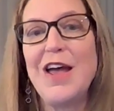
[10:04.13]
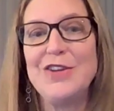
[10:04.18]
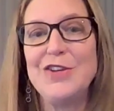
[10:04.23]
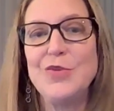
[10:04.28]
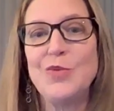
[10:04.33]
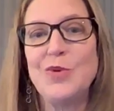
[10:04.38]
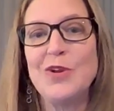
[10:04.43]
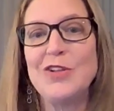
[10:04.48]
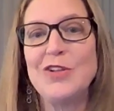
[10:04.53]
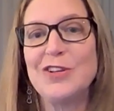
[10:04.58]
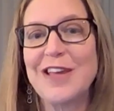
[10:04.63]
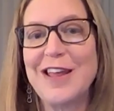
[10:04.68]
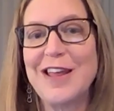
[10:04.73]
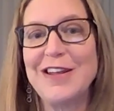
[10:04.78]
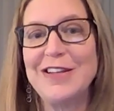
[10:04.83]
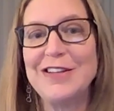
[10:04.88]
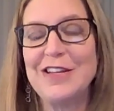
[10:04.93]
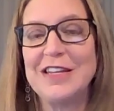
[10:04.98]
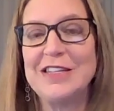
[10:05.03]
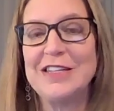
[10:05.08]
And you want to look at
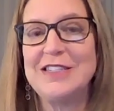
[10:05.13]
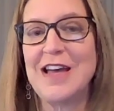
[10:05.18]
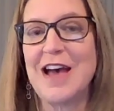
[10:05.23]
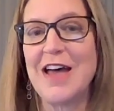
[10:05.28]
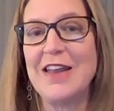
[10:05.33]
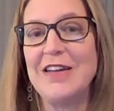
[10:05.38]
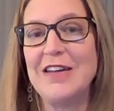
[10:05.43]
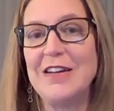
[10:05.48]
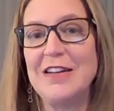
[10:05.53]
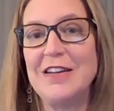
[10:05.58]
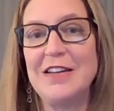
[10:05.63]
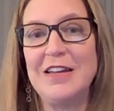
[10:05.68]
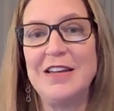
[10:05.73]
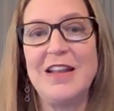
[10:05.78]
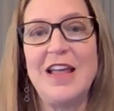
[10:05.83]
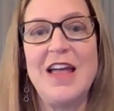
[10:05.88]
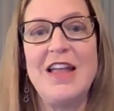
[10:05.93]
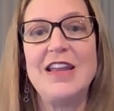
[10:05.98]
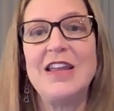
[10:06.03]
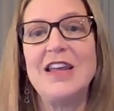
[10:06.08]
it like data
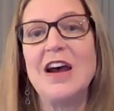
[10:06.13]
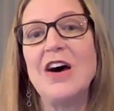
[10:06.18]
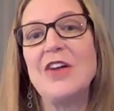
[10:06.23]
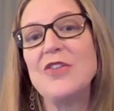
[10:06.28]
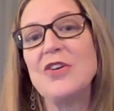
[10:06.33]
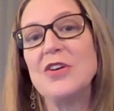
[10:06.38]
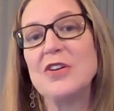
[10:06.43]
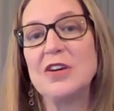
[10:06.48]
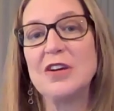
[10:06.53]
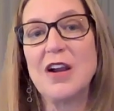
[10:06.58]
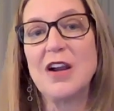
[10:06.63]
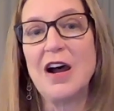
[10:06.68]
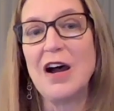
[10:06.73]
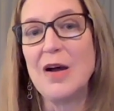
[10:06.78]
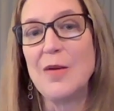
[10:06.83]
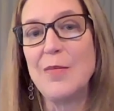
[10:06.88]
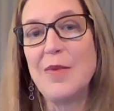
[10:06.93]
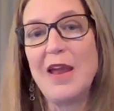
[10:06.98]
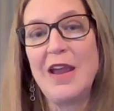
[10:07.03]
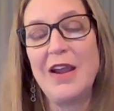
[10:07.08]
in any other
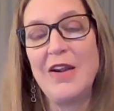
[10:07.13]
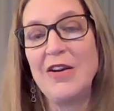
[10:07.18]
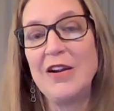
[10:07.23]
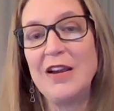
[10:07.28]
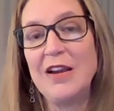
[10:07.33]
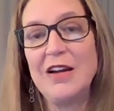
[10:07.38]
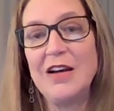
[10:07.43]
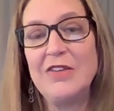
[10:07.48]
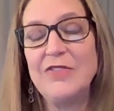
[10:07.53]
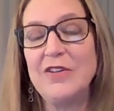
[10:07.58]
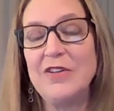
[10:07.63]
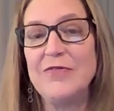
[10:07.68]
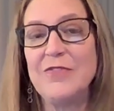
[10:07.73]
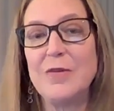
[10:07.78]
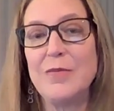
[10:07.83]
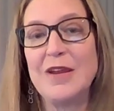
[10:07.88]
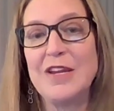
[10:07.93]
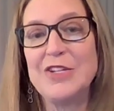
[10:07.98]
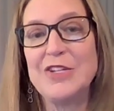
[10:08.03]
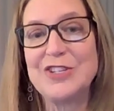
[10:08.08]
area of
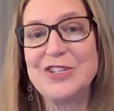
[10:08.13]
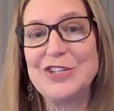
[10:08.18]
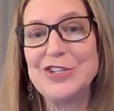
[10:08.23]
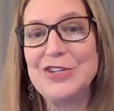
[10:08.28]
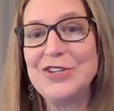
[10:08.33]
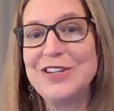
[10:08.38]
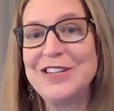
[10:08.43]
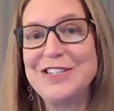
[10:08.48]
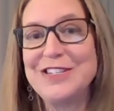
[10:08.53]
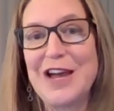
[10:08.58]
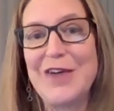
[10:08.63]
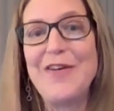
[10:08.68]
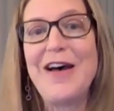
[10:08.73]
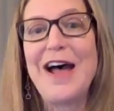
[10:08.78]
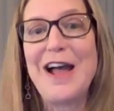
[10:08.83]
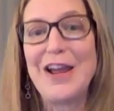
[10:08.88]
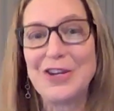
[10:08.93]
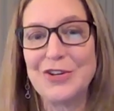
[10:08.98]
information. You need to have